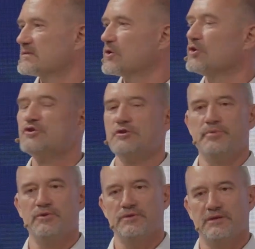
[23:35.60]

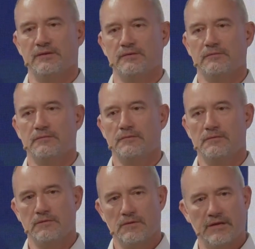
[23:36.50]
contributing
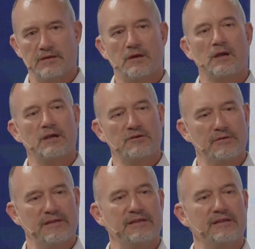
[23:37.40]
and
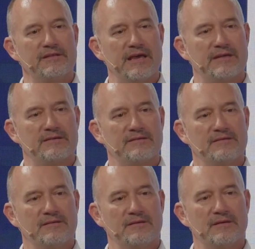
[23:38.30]
calculating that?
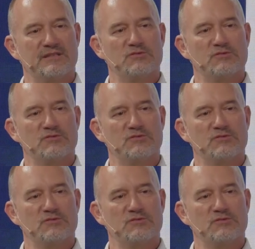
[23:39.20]
It's